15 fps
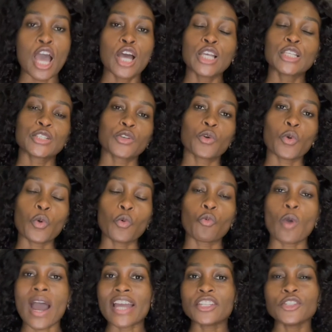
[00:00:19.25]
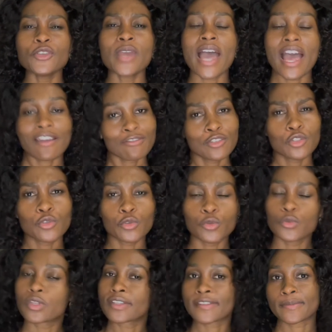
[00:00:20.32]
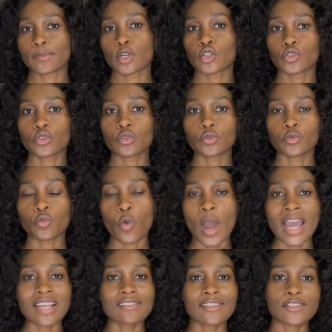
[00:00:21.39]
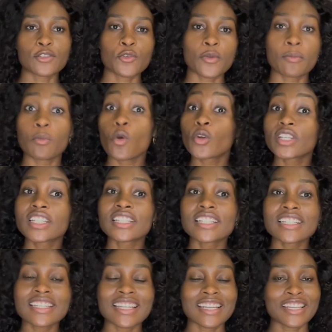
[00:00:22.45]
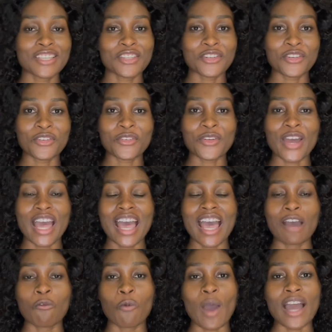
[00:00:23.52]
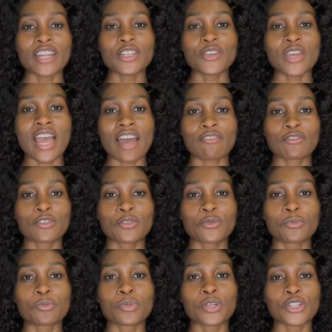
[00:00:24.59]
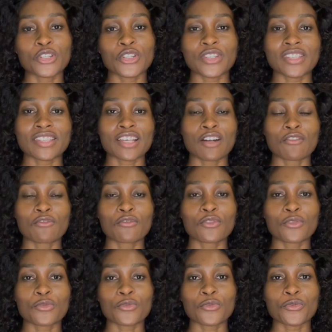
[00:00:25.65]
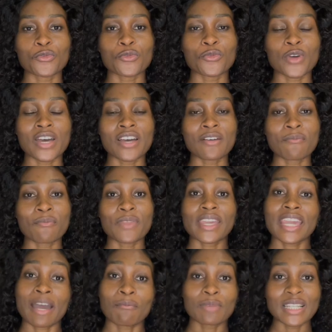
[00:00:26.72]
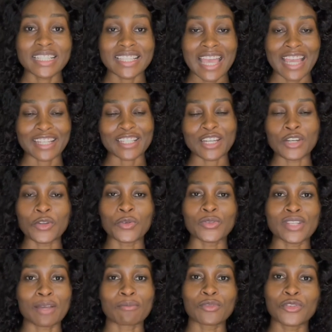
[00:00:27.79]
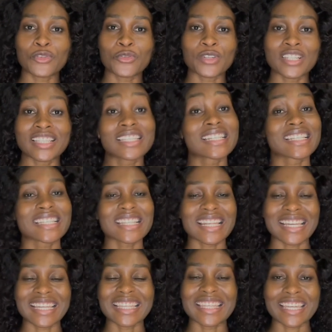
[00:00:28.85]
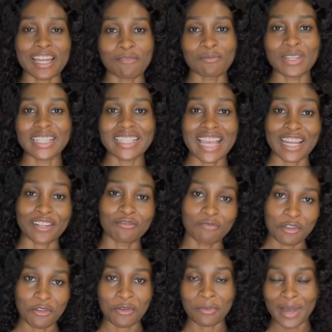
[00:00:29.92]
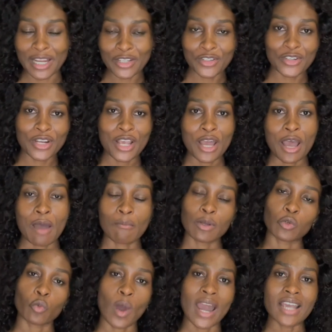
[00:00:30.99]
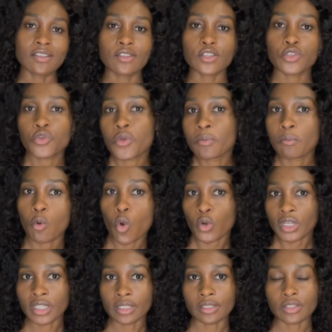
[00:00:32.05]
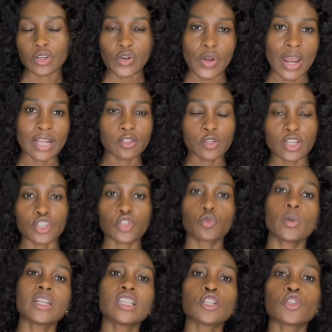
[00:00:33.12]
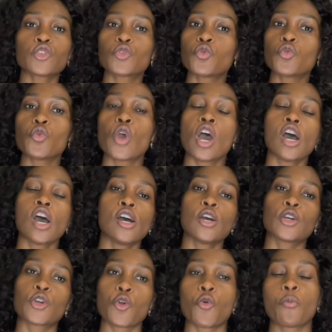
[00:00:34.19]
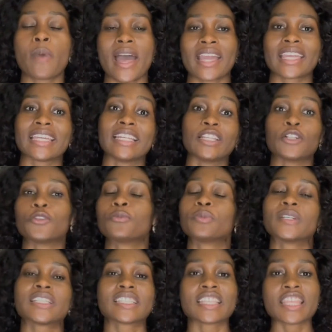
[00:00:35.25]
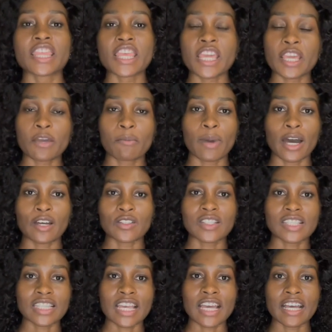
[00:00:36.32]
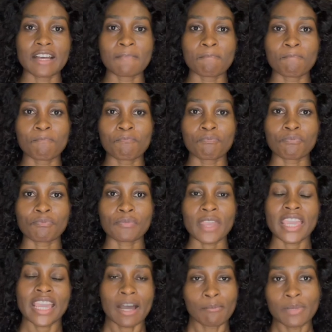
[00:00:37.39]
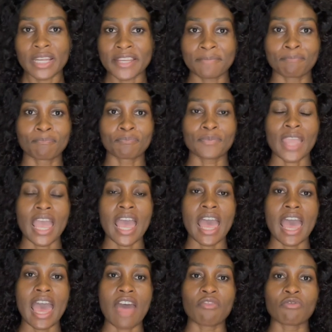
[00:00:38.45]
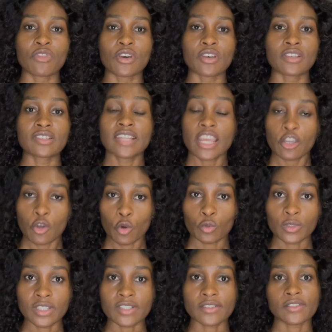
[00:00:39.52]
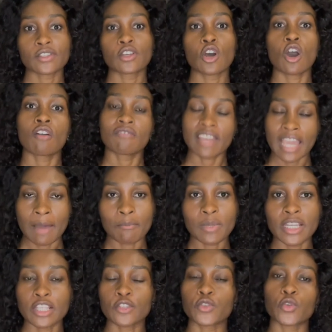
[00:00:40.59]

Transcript: So why do you have to do this module? Why is it so important? You know, why do you have to put yourself through the Companies Act? I know some students dislike the Companies Act very much, but why is it so important, right? So I just want us to go back a little bit and think about a company and the stakeholders of a company.